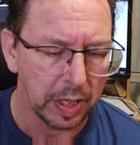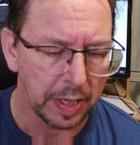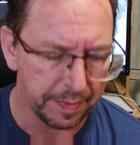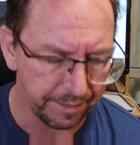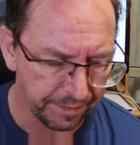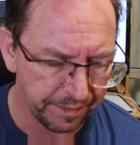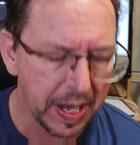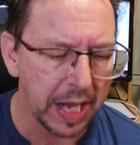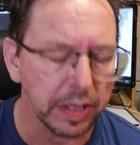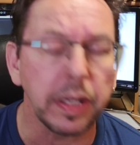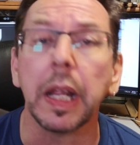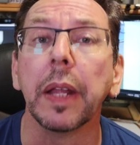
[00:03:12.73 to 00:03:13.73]
In
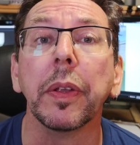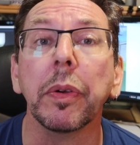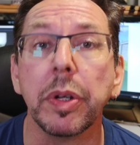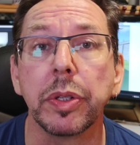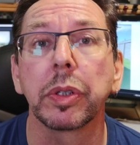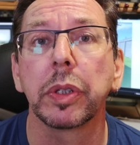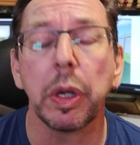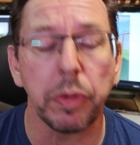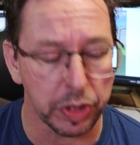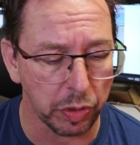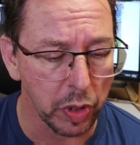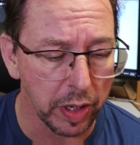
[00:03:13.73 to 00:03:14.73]
fact, yeah,
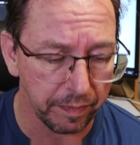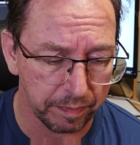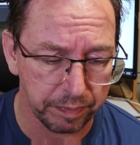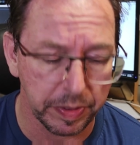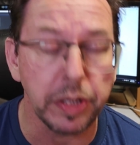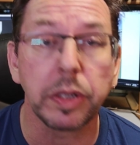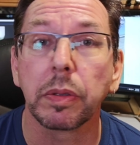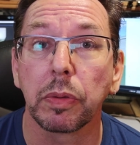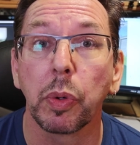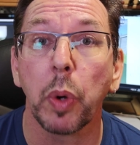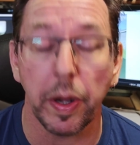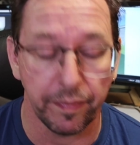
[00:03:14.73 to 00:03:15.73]
there's quite
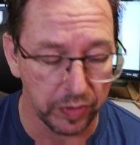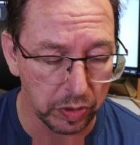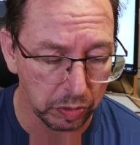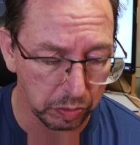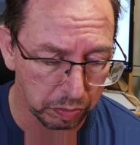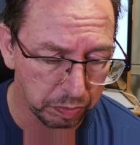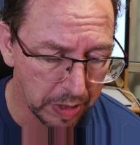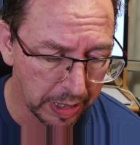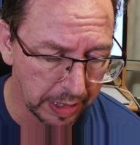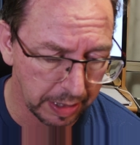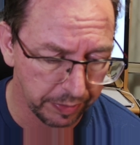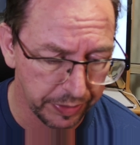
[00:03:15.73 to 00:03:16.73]
a few
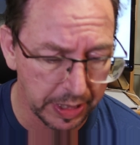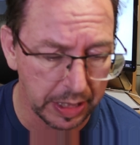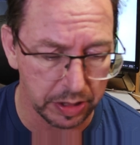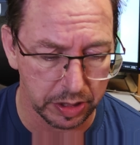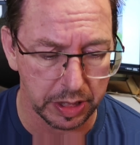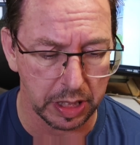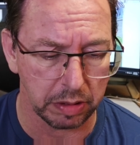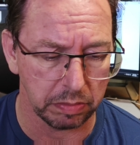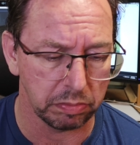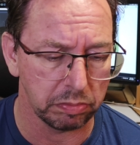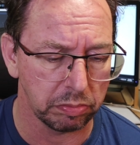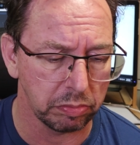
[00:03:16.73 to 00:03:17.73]
things that
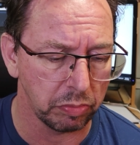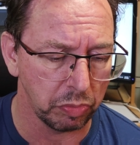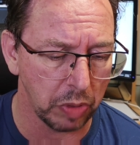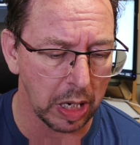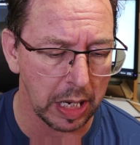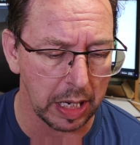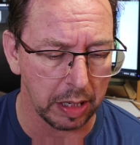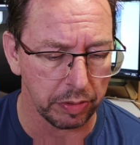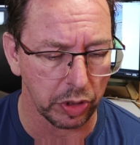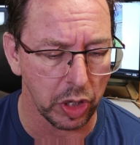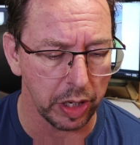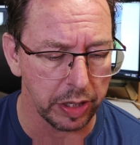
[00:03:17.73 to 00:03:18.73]

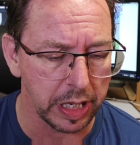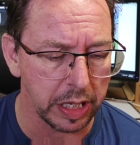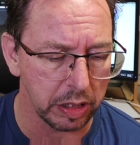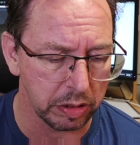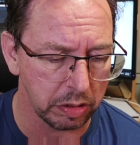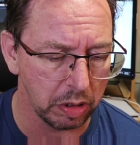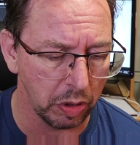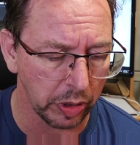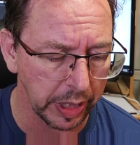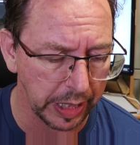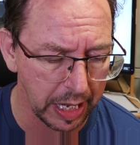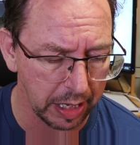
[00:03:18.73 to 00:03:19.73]
kind of need
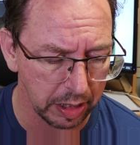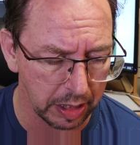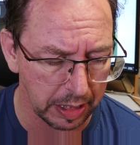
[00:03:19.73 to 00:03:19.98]
looking at.